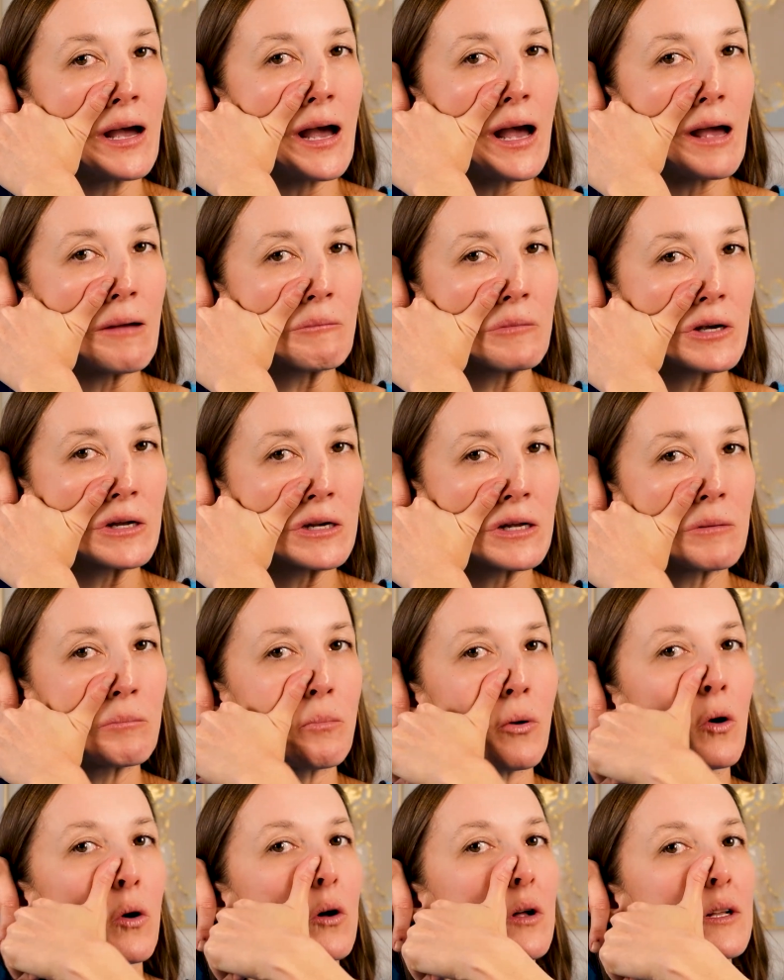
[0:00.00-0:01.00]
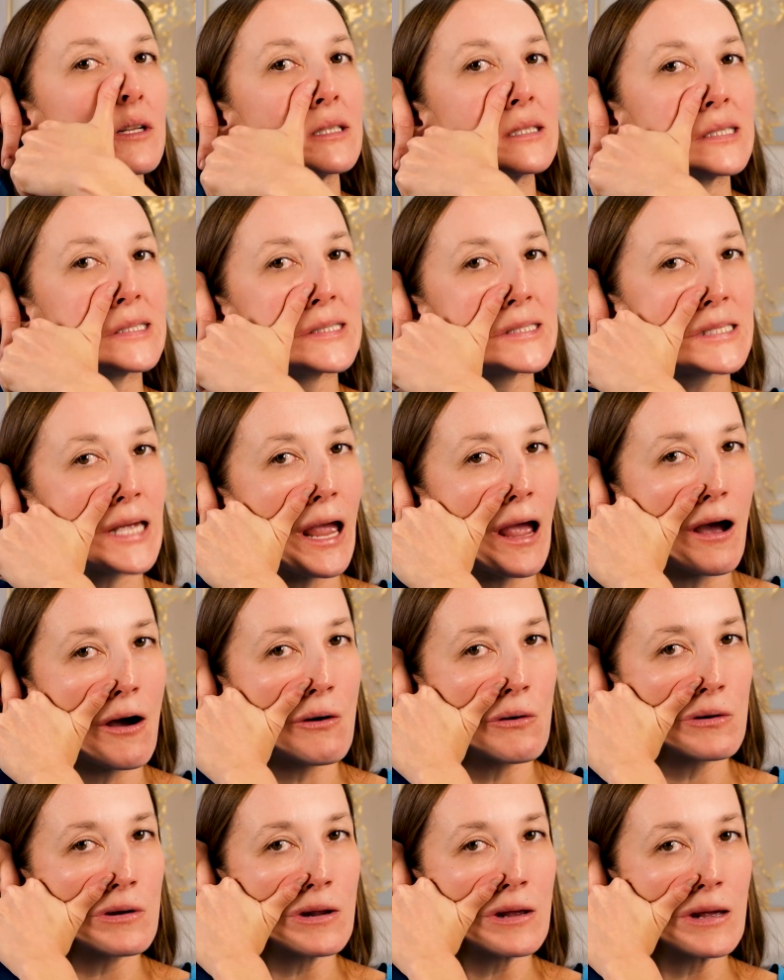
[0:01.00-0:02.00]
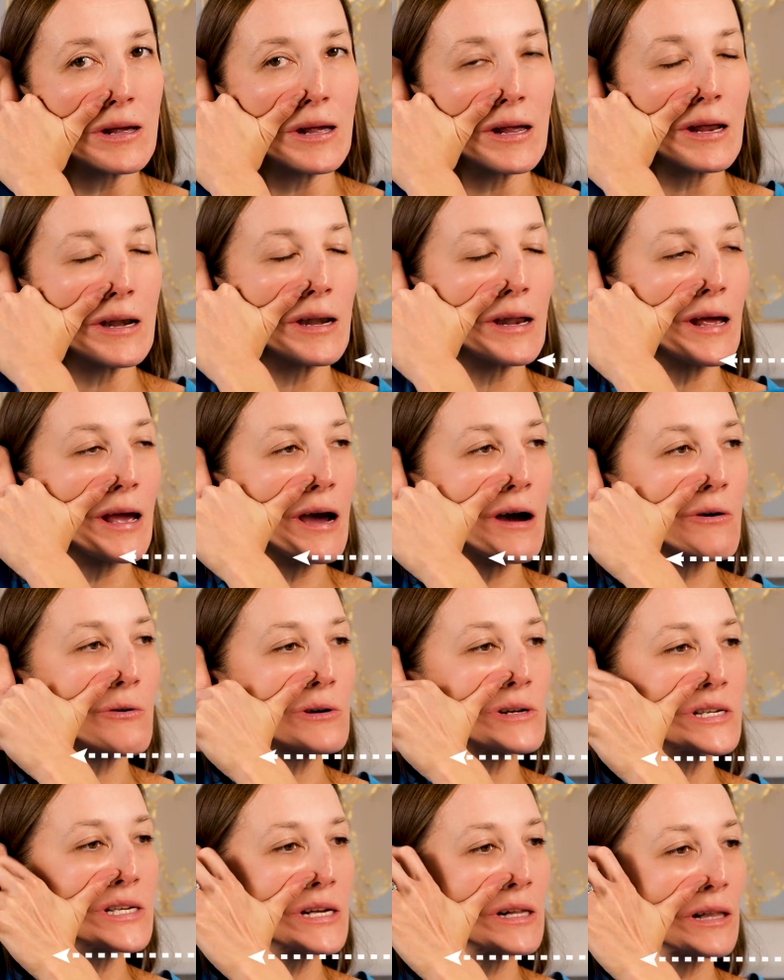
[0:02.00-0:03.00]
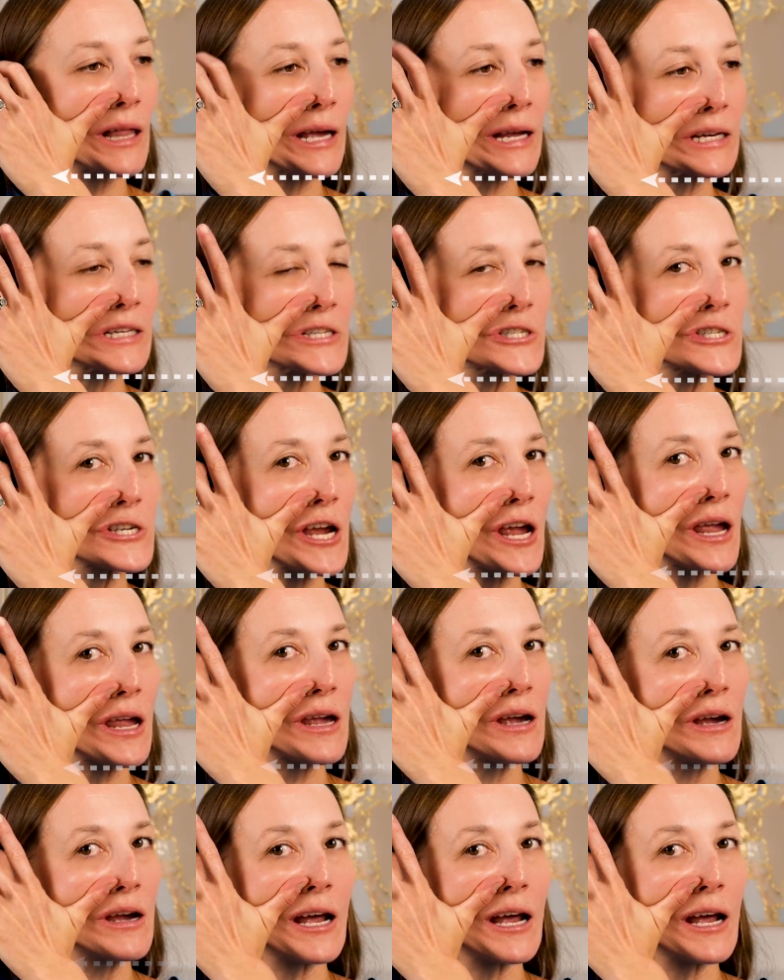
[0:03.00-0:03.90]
I'm gonna pull down and out like a J.